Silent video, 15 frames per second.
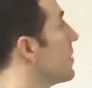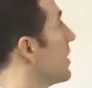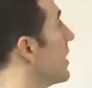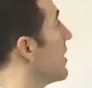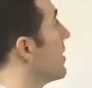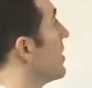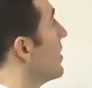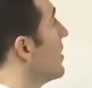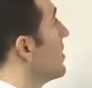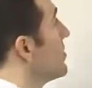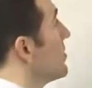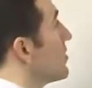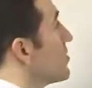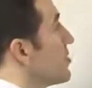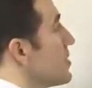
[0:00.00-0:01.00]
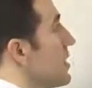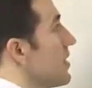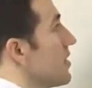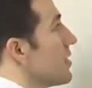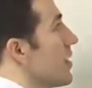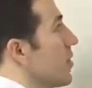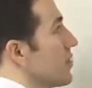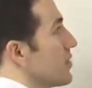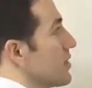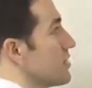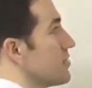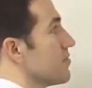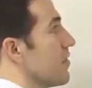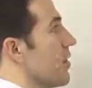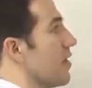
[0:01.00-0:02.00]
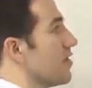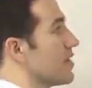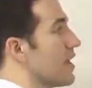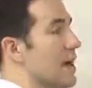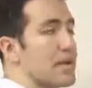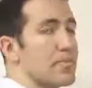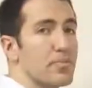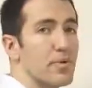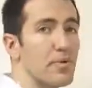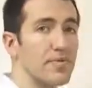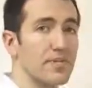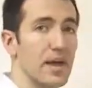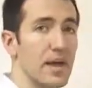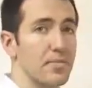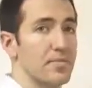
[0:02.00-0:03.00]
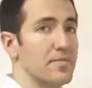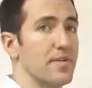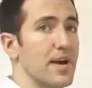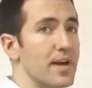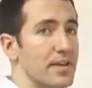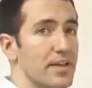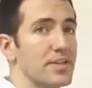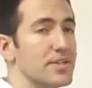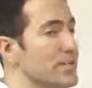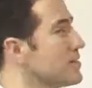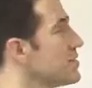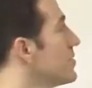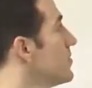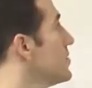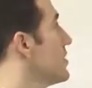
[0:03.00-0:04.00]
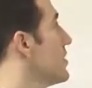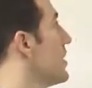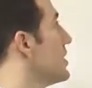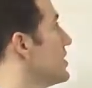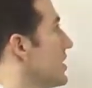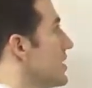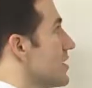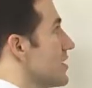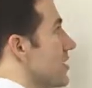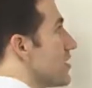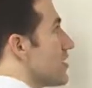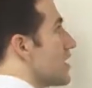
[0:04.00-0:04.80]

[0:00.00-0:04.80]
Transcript: that 6% of the companies involved had both types of violations. So they cheated on their